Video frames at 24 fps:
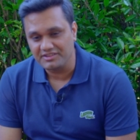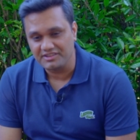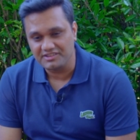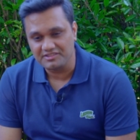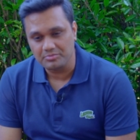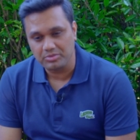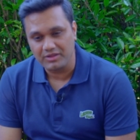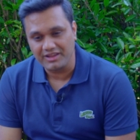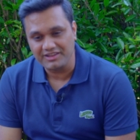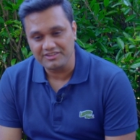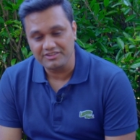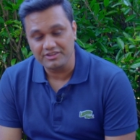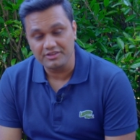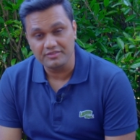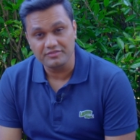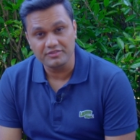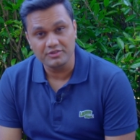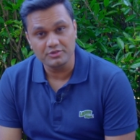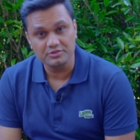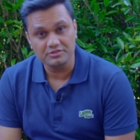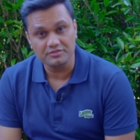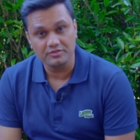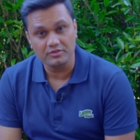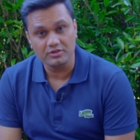There's plenty of
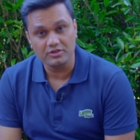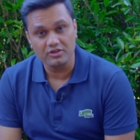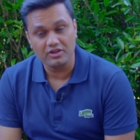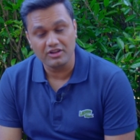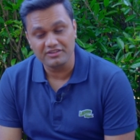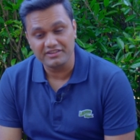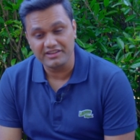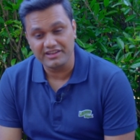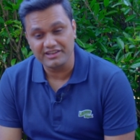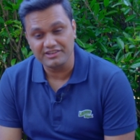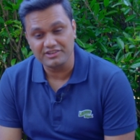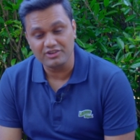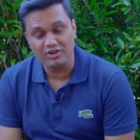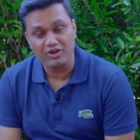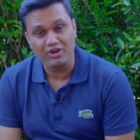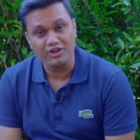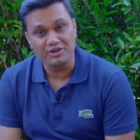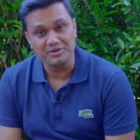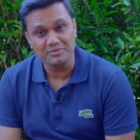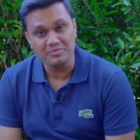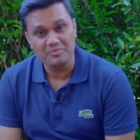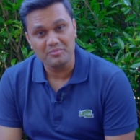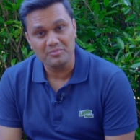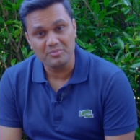useful content
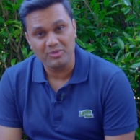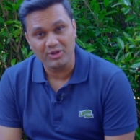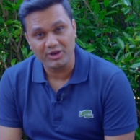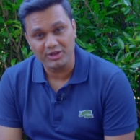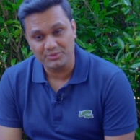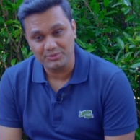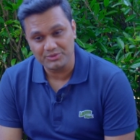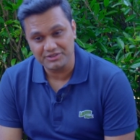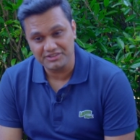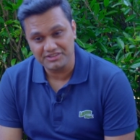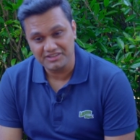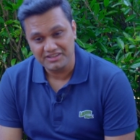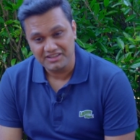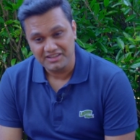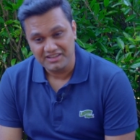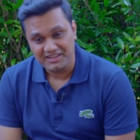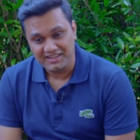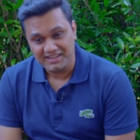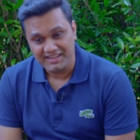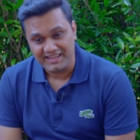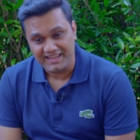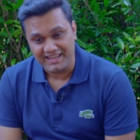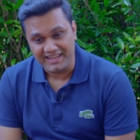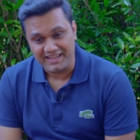on Bollywood,
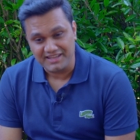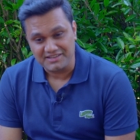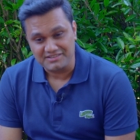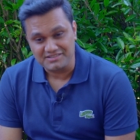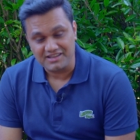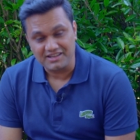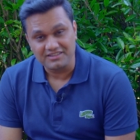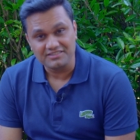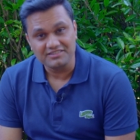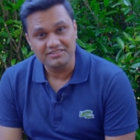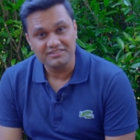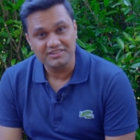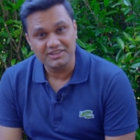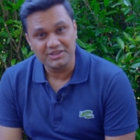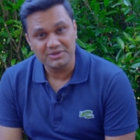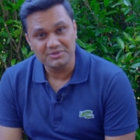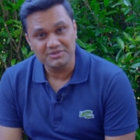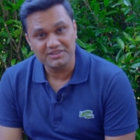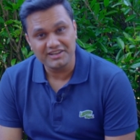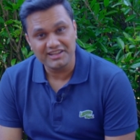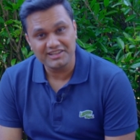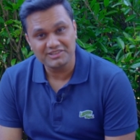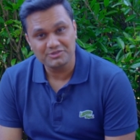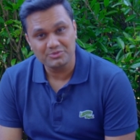and I'll see you in
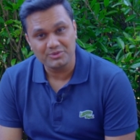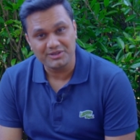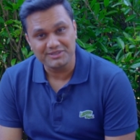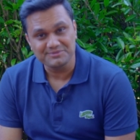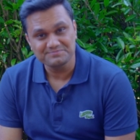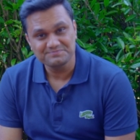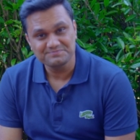the next one.